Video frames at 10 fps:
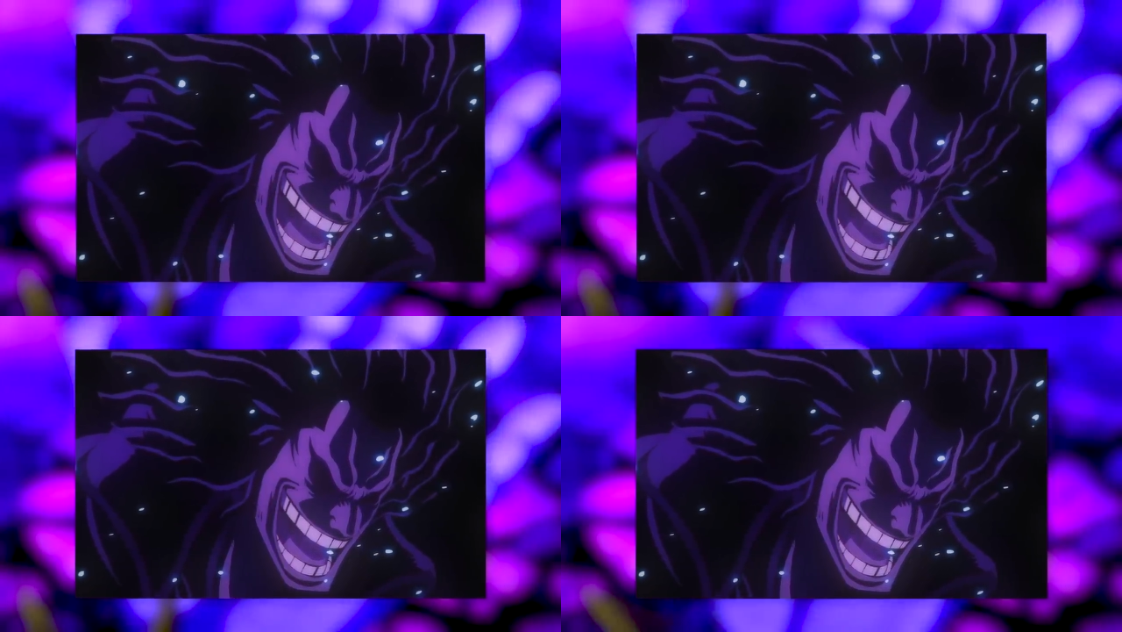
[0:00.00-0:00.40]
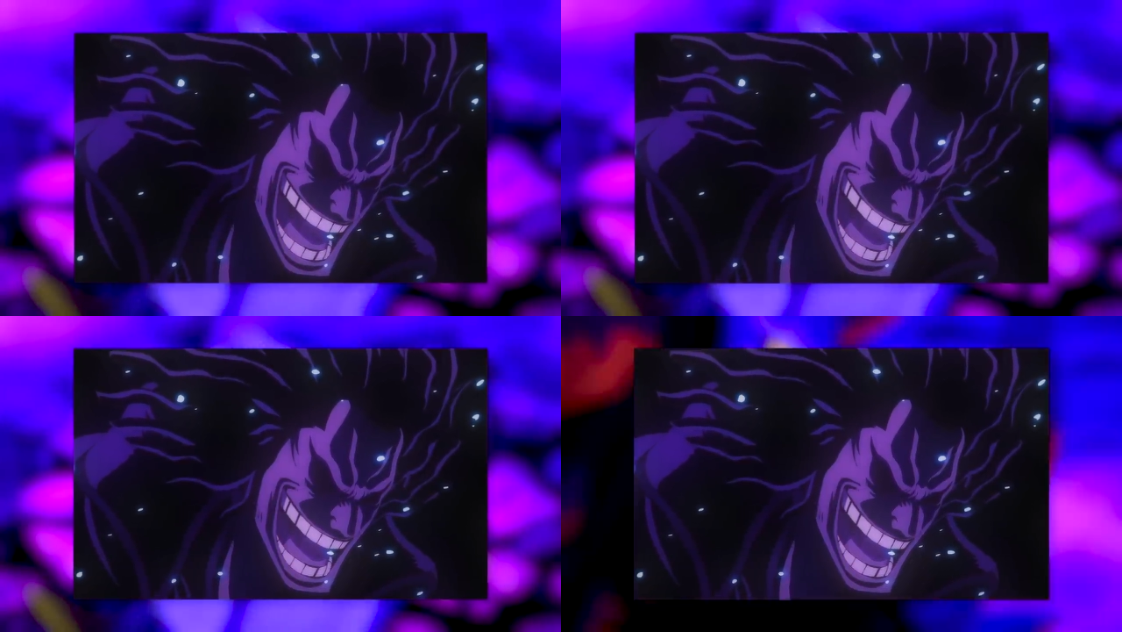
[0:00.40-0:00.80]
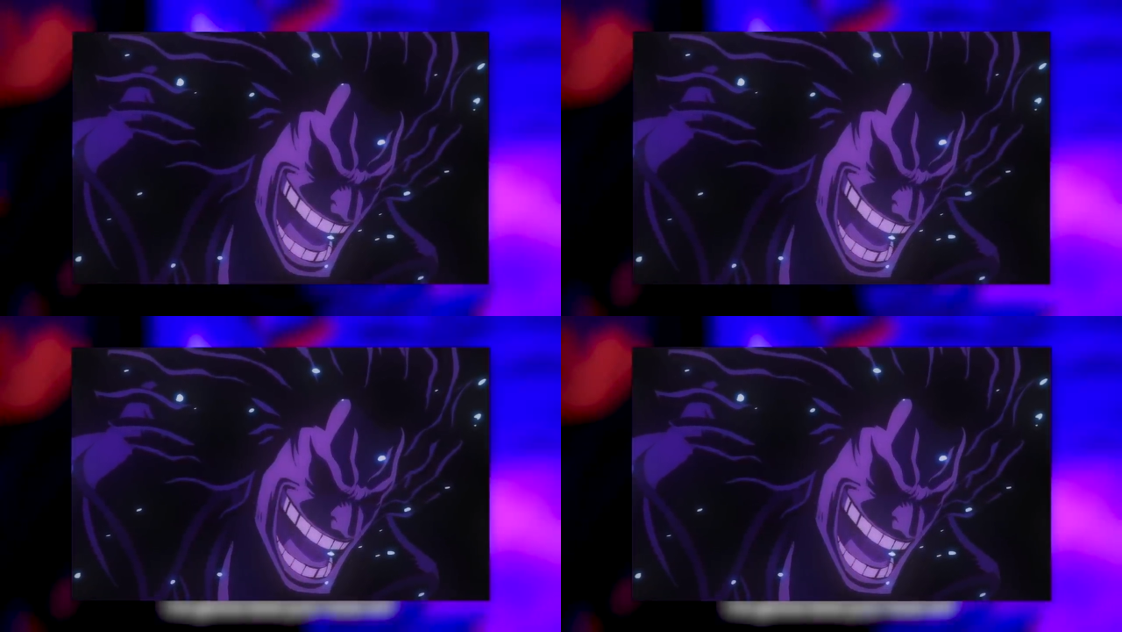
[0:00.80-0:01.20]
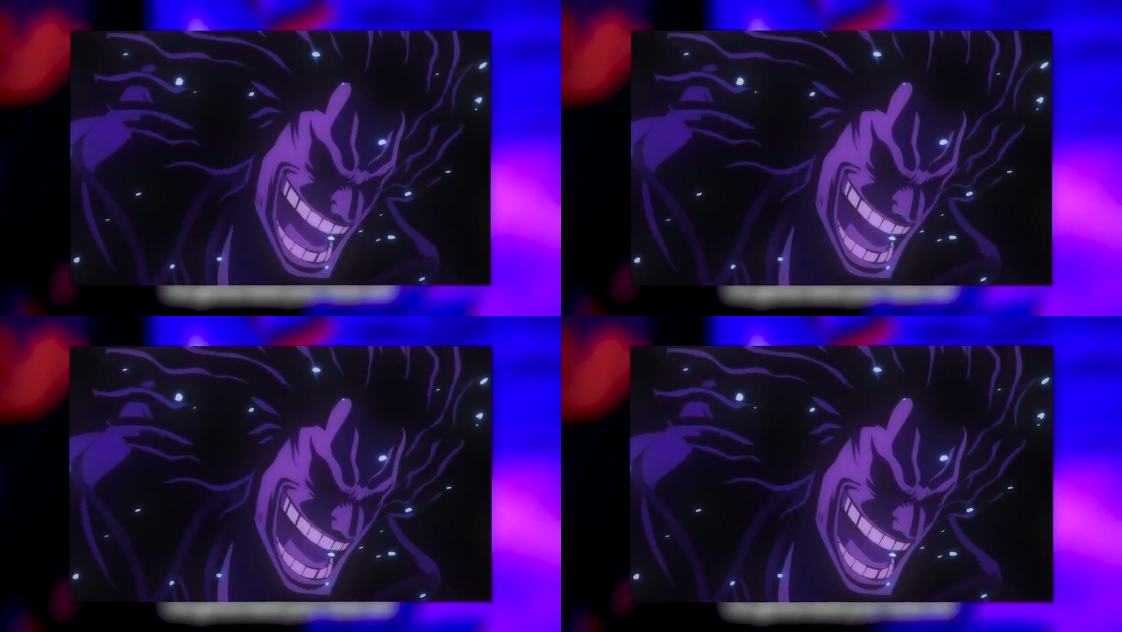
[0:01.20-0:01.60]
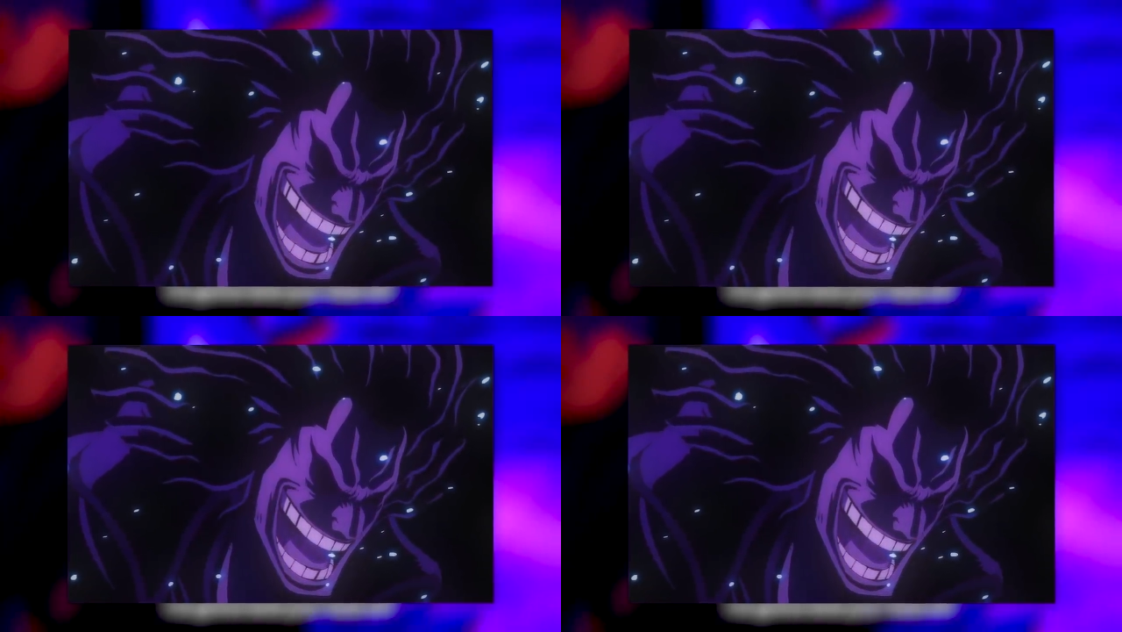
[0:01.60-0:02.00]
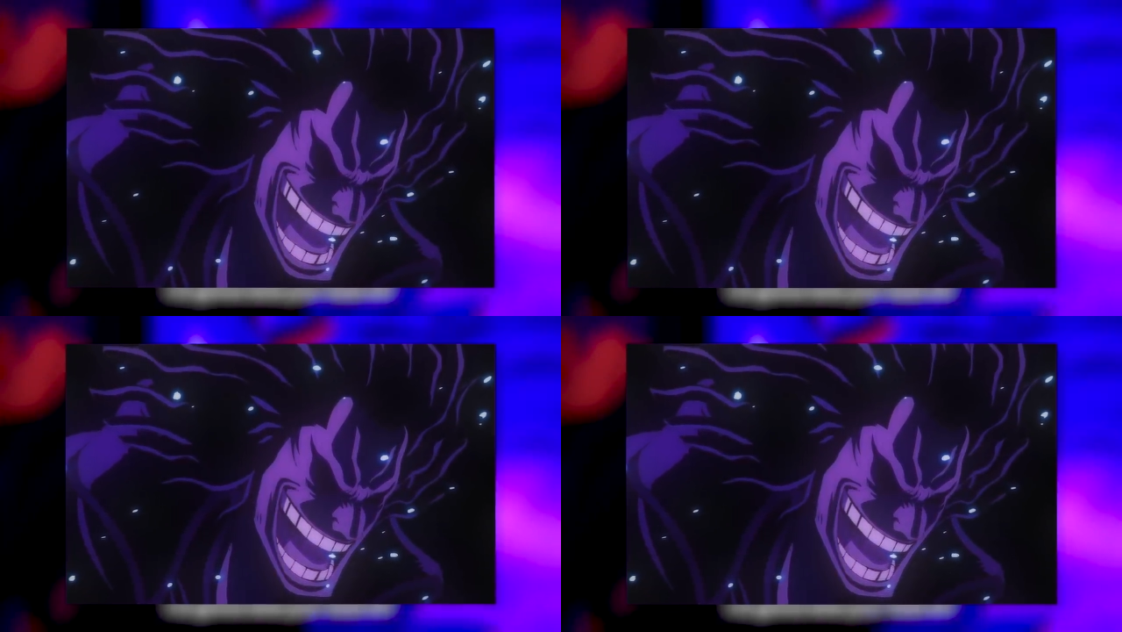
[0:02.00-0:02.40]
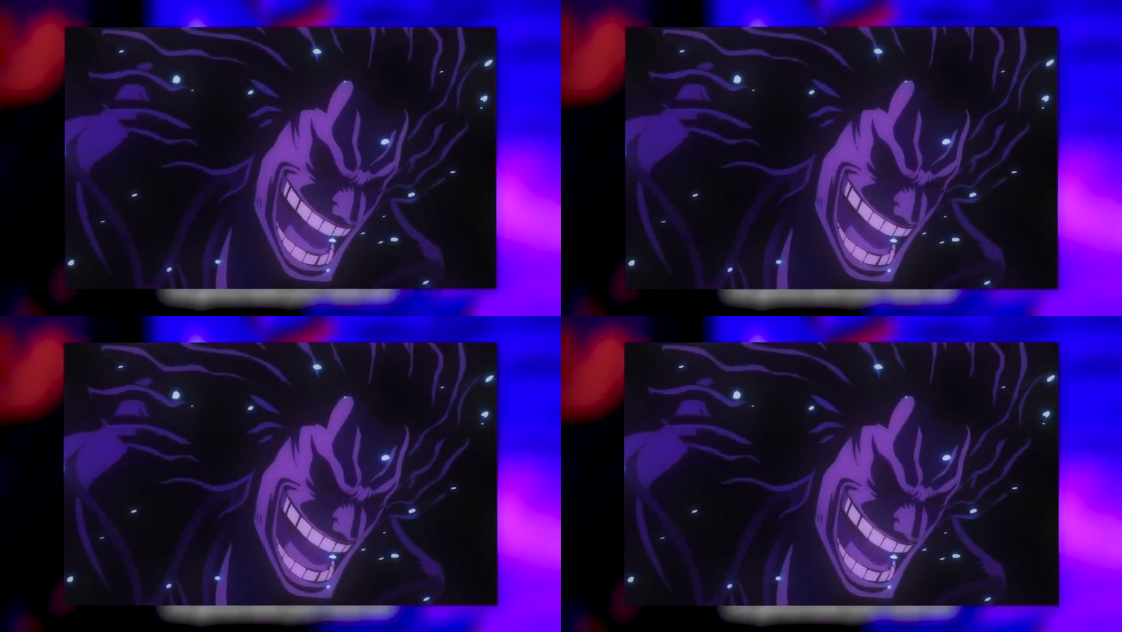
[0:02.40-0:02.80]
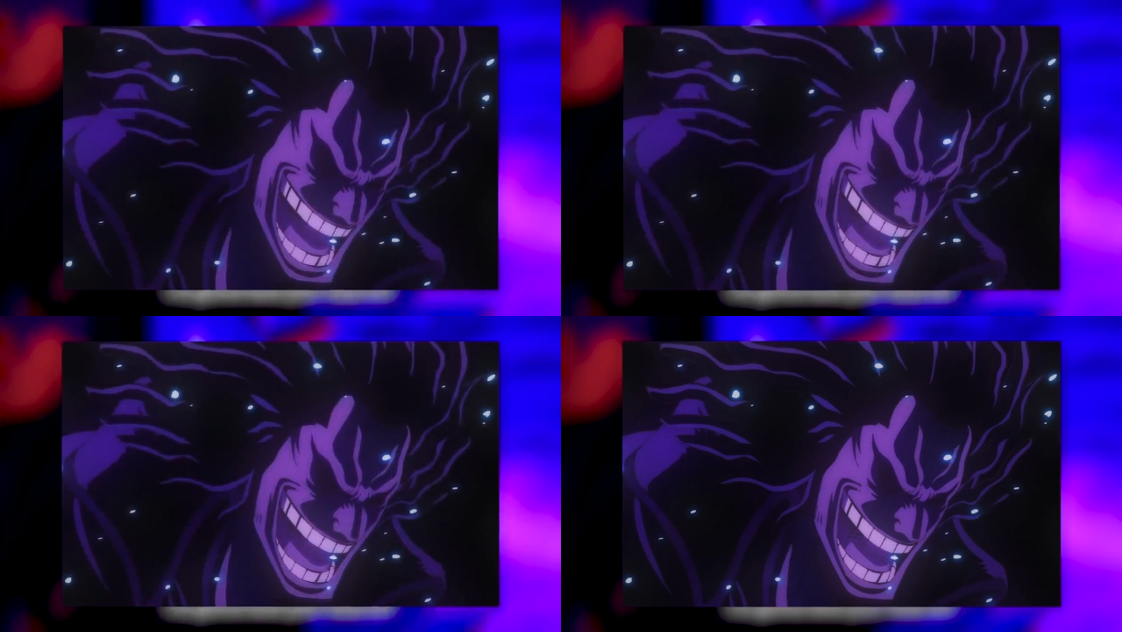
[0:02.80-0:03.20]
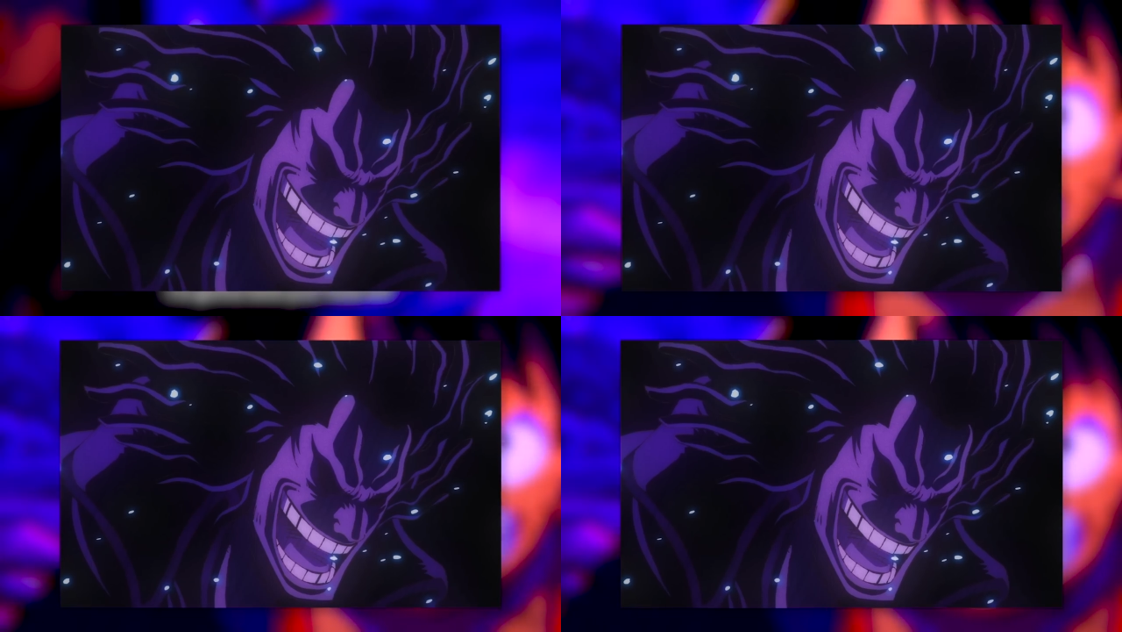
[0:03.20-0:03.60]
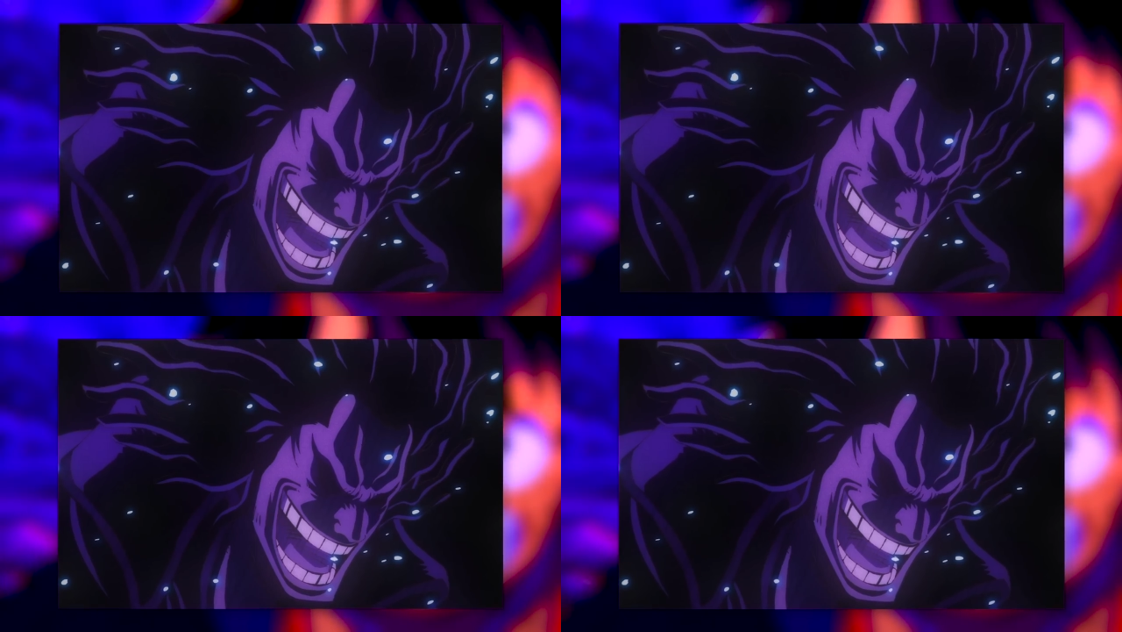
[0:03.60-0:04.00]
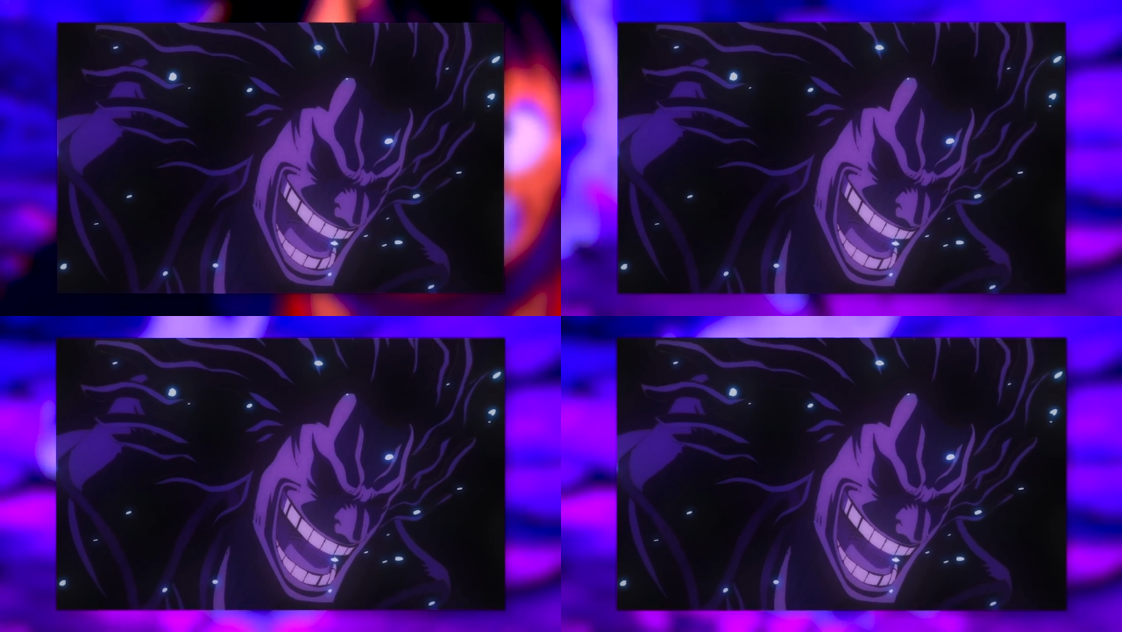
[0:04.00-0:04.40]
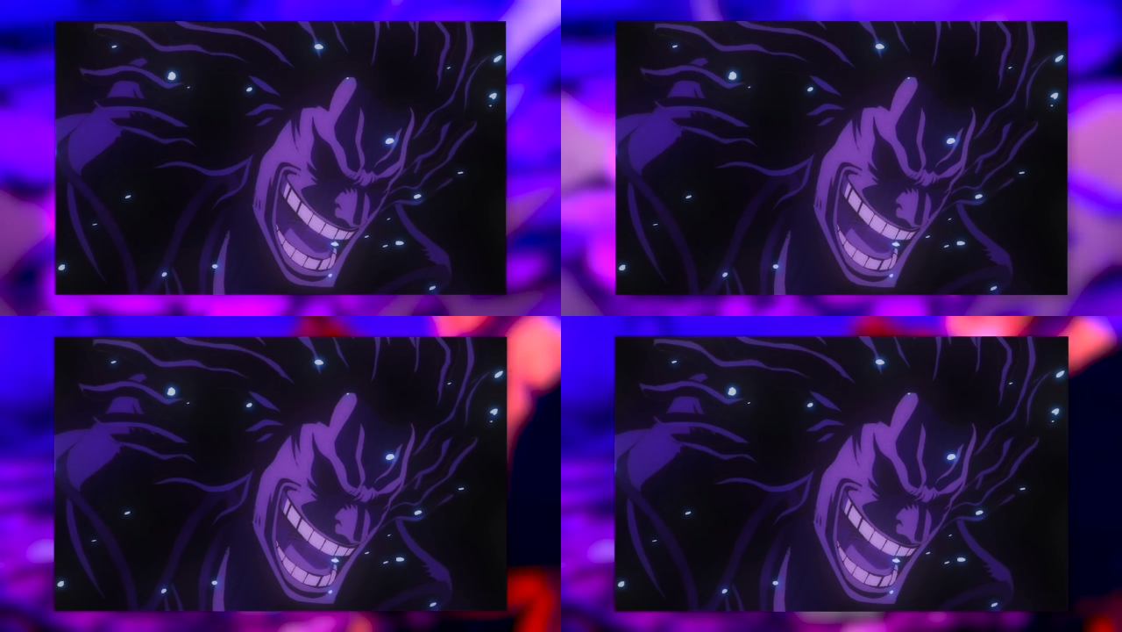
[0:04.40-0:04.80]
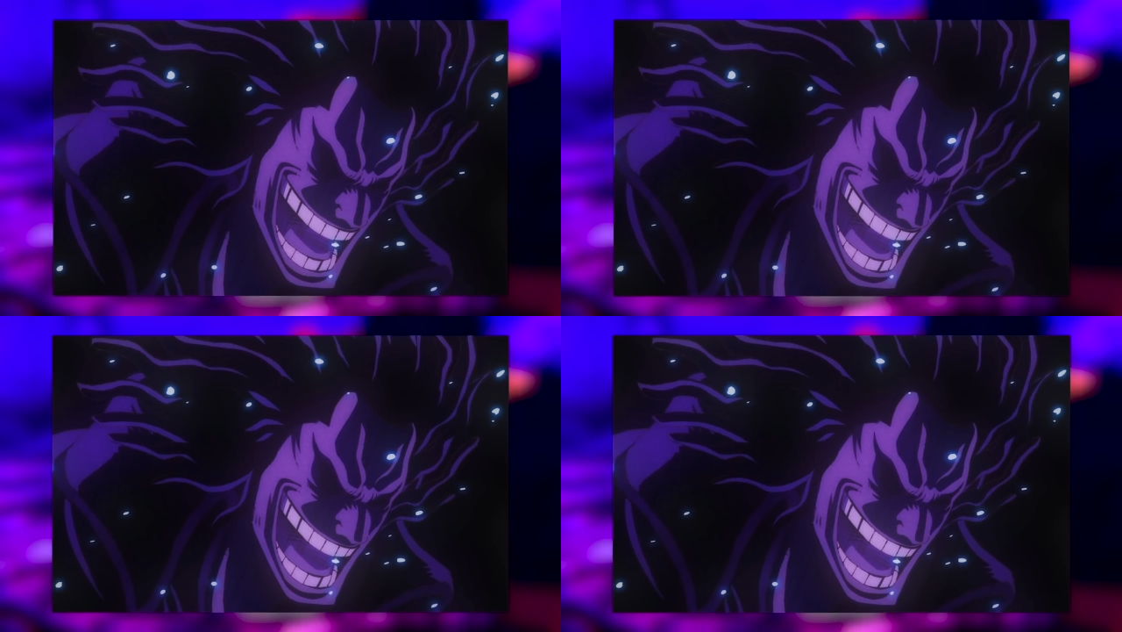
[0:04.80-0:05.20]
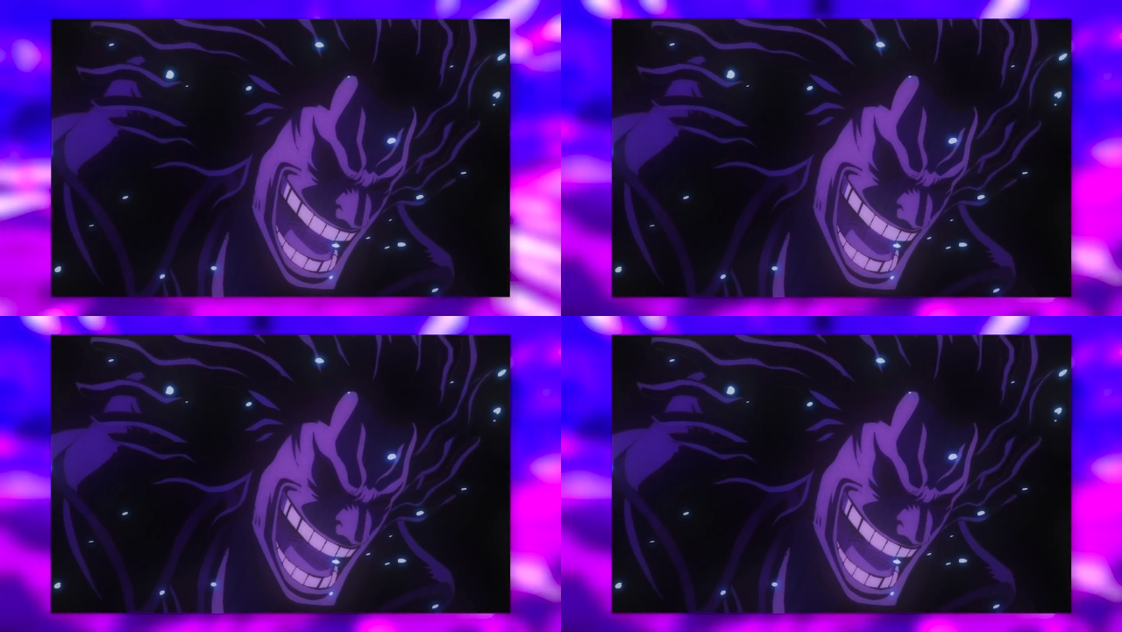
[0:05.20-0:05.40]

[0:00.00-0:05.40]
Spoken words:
Nobody's mouth can be seen.